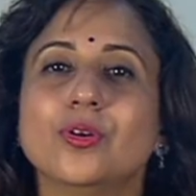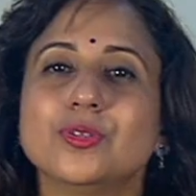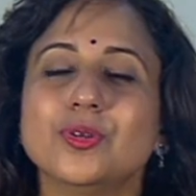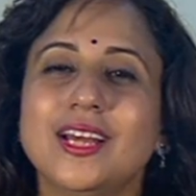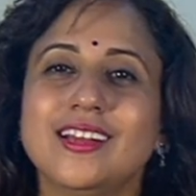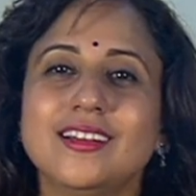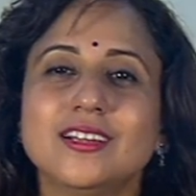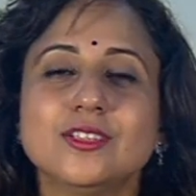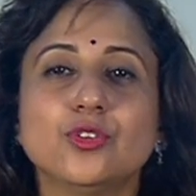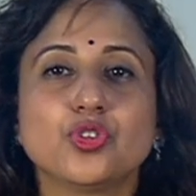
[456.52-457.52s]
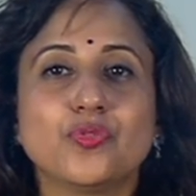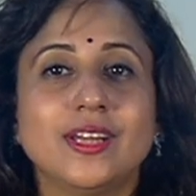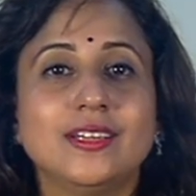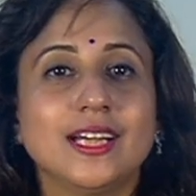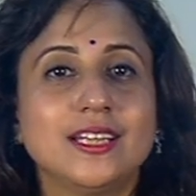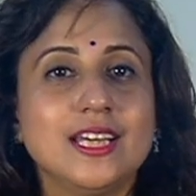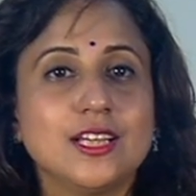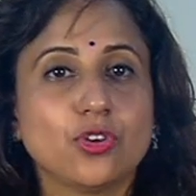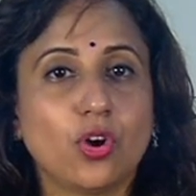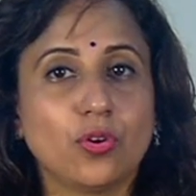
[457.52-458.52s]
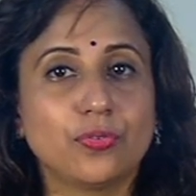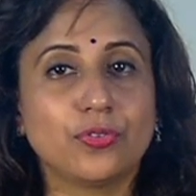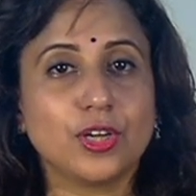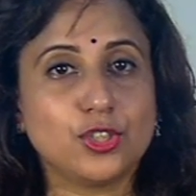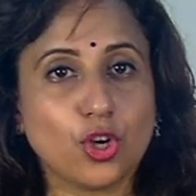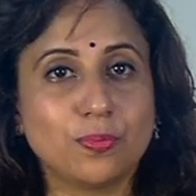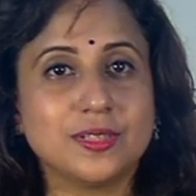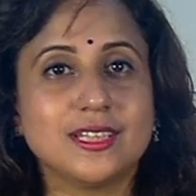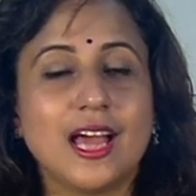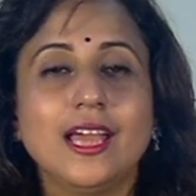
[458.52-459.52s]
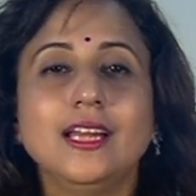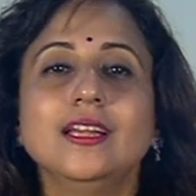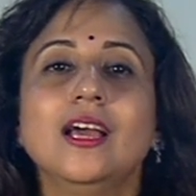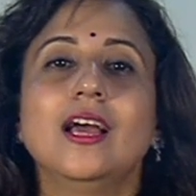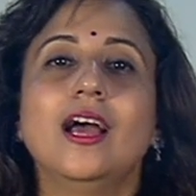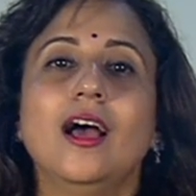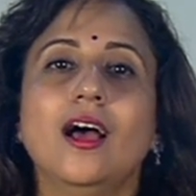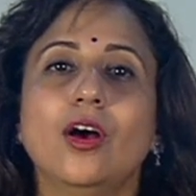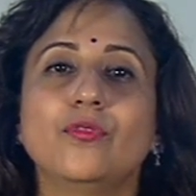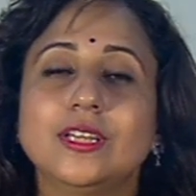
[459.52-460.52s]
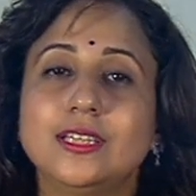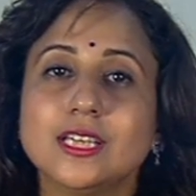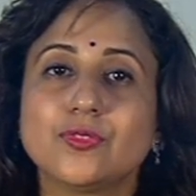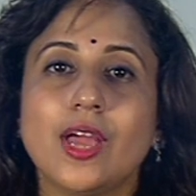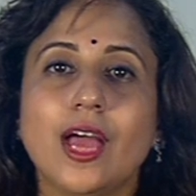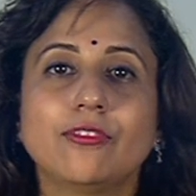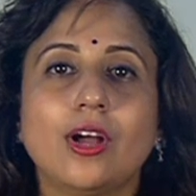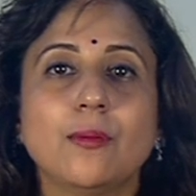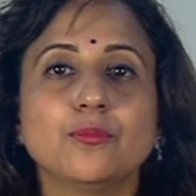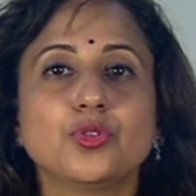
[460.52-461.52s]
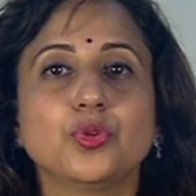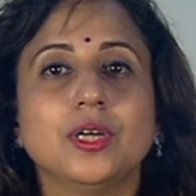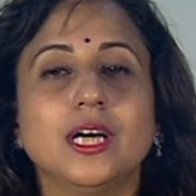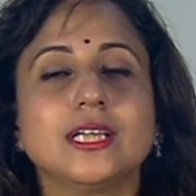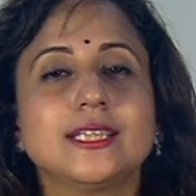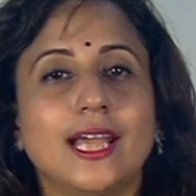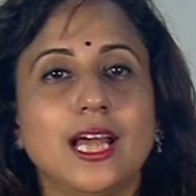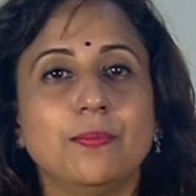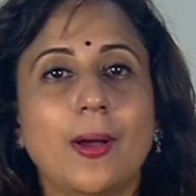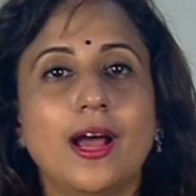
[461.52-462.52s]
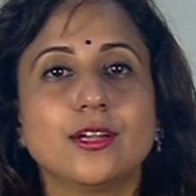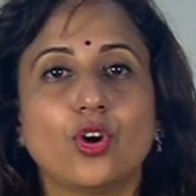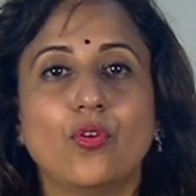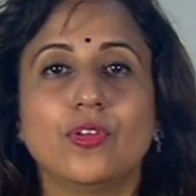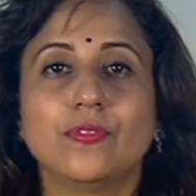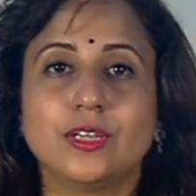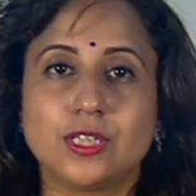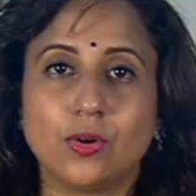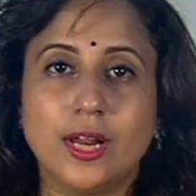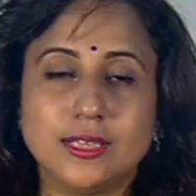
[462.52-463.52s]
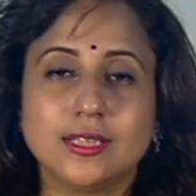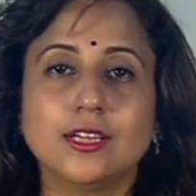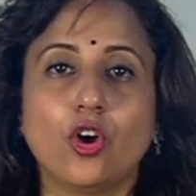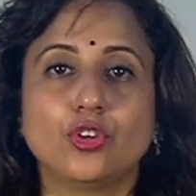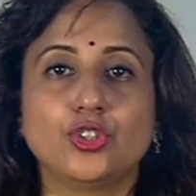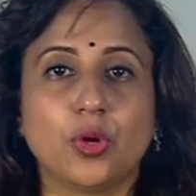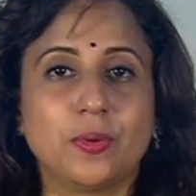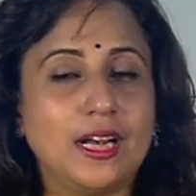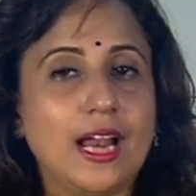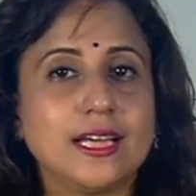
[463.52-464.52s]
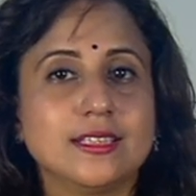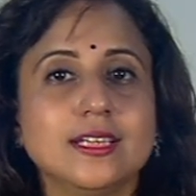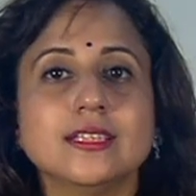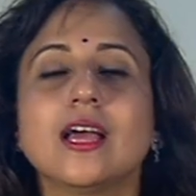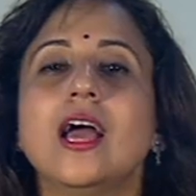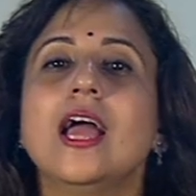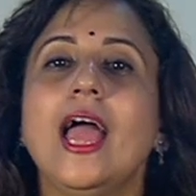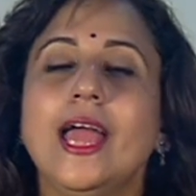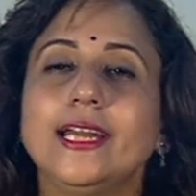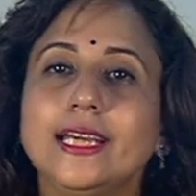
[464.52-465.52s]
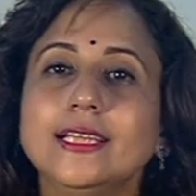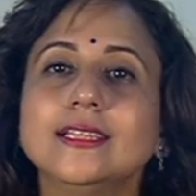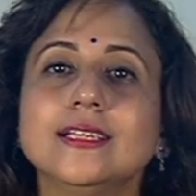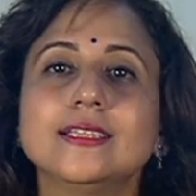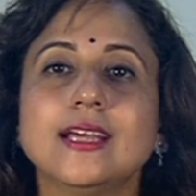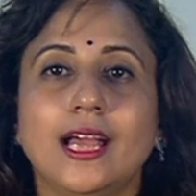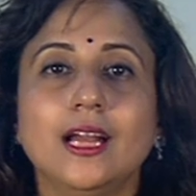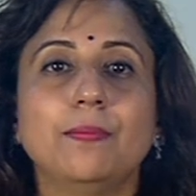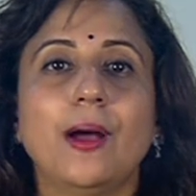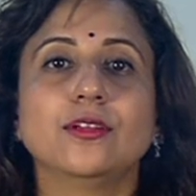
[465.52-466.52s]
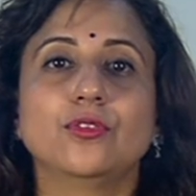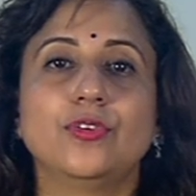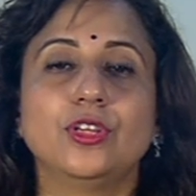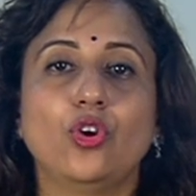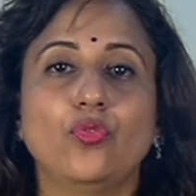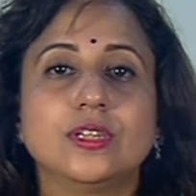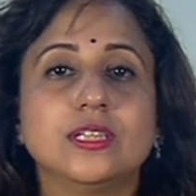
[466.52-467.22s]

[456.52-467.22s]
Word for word: So dear learners, those were the techniques of uh, job design. Uh, with this we have come to the second part of the video lesson on job analysis and in this second part of video we